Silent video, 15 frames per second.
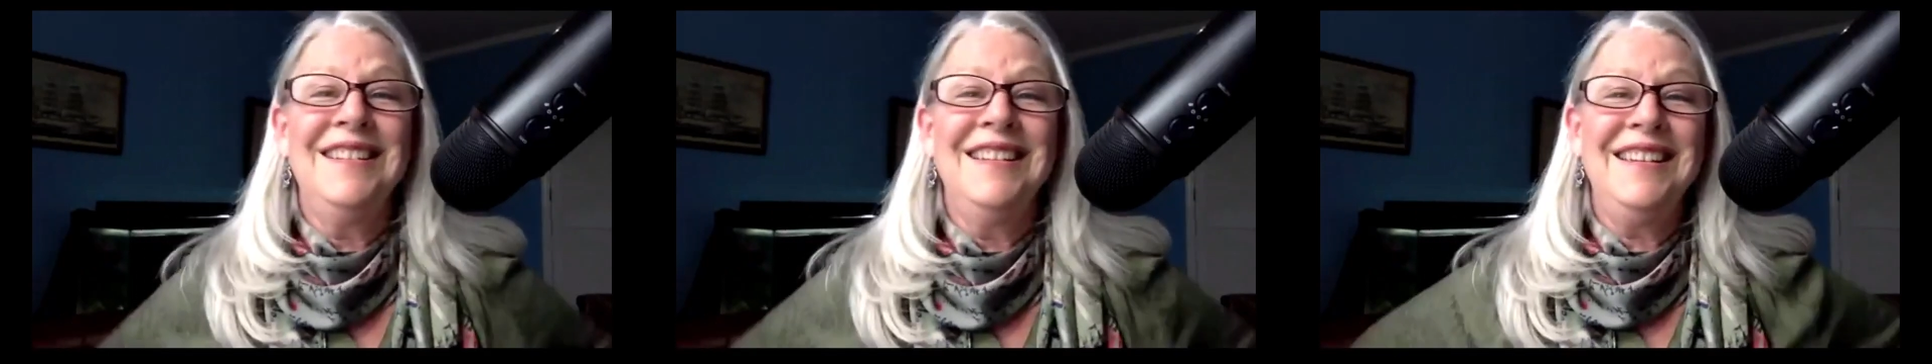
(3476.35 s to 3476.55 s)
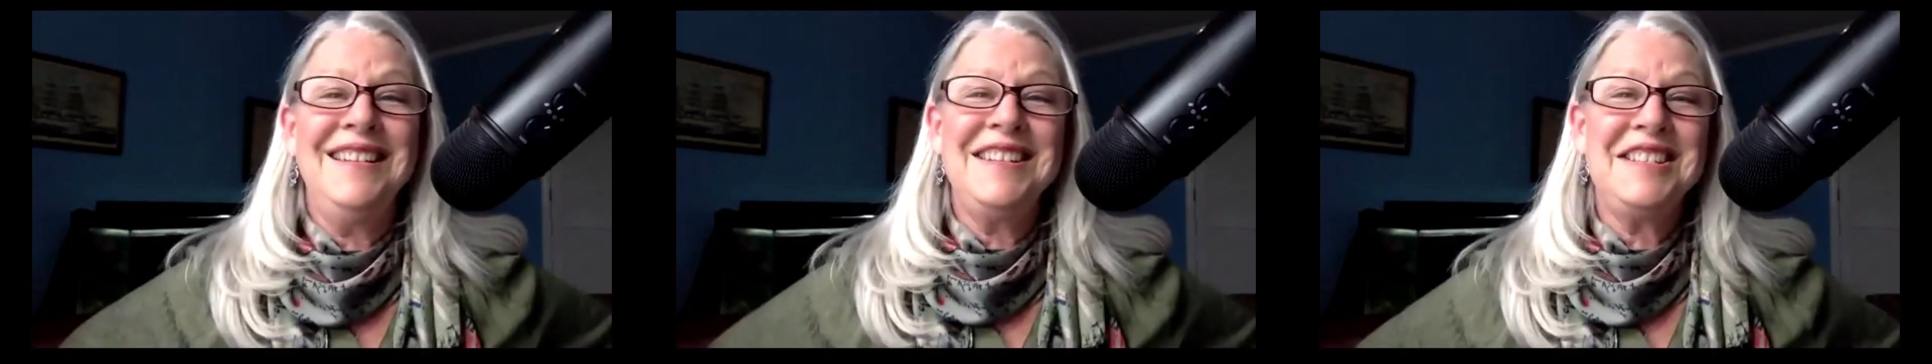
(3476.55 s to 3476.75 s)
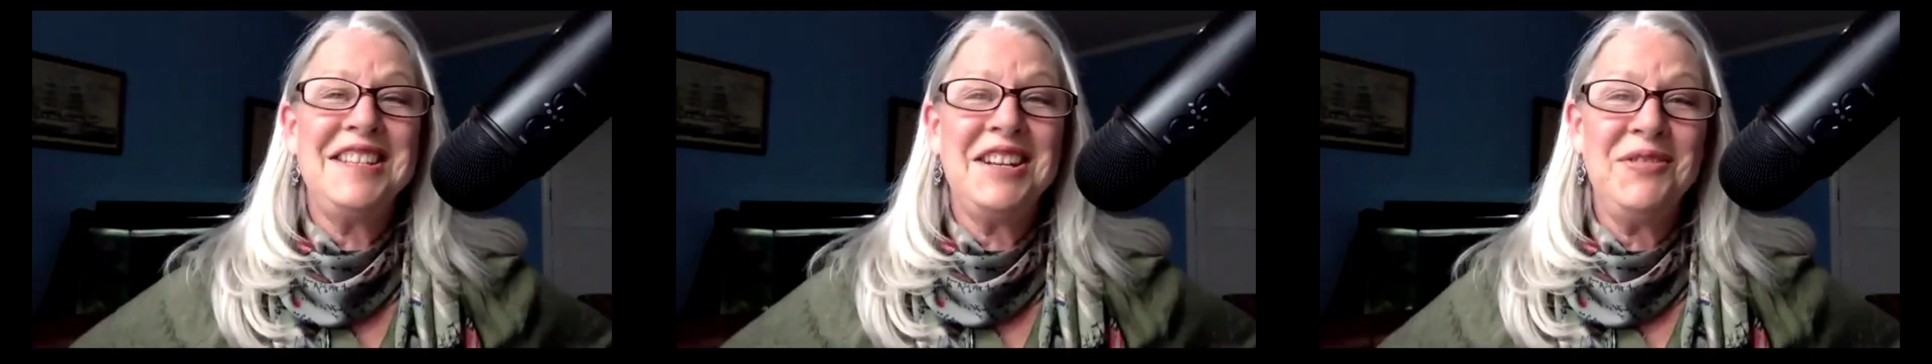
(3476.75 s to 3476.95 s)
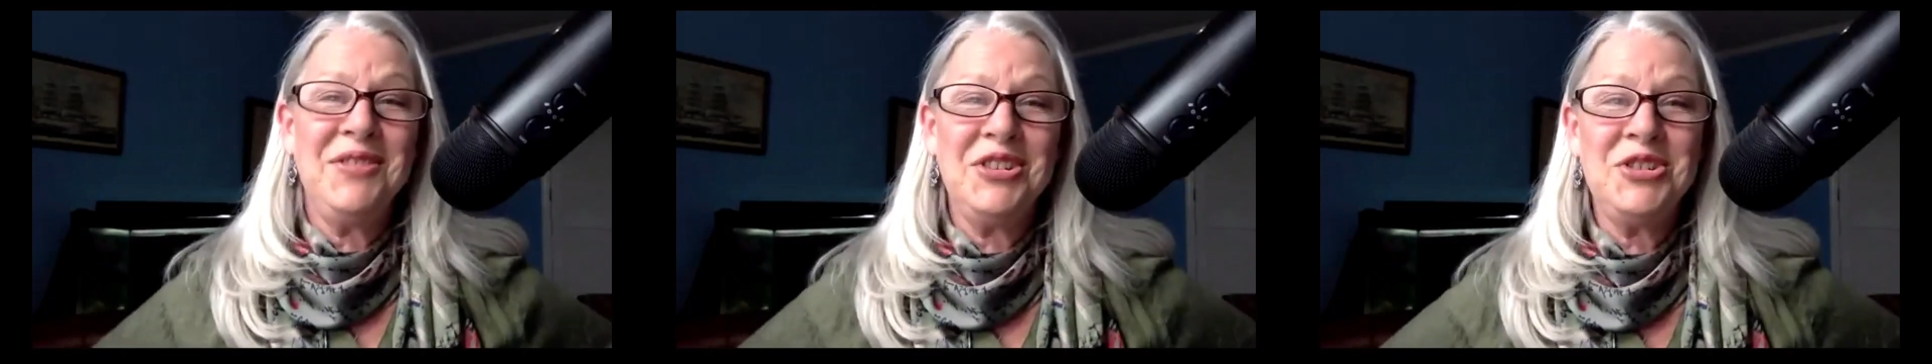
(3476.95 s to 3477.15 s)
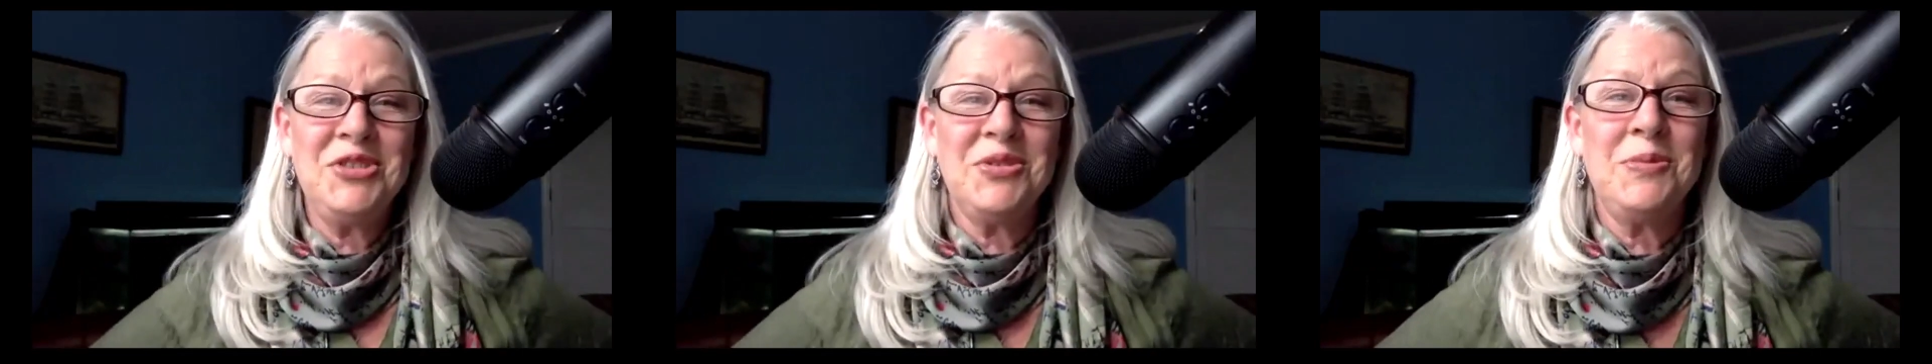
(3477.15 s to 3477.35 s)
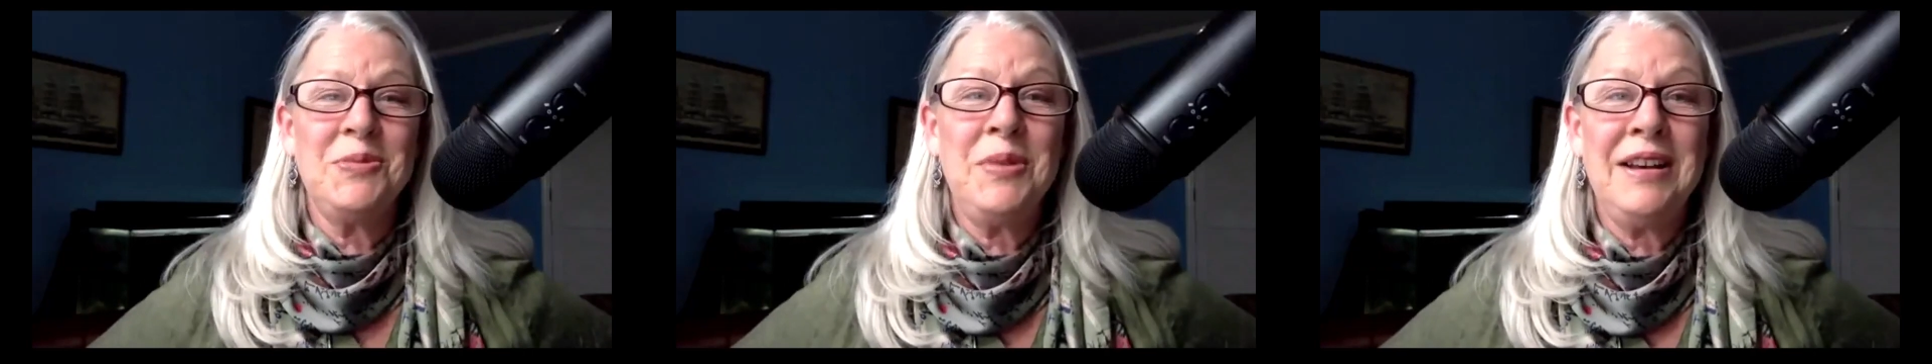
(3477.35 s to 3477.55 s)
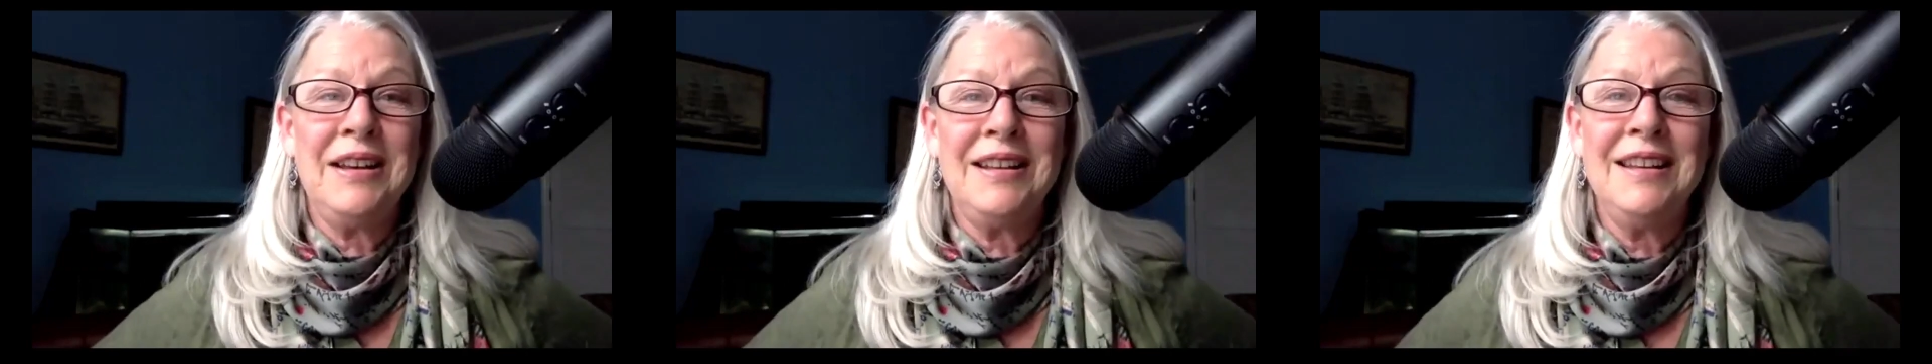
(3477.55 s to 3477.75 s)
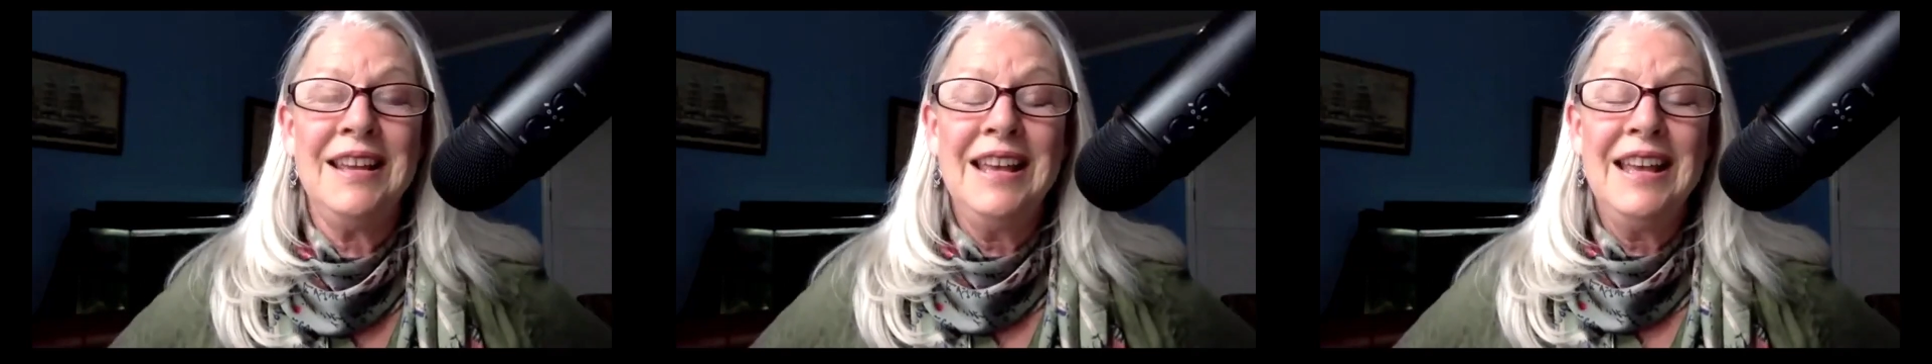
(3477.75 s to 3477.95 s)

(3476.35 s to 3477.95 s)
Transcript: instead of virtual, but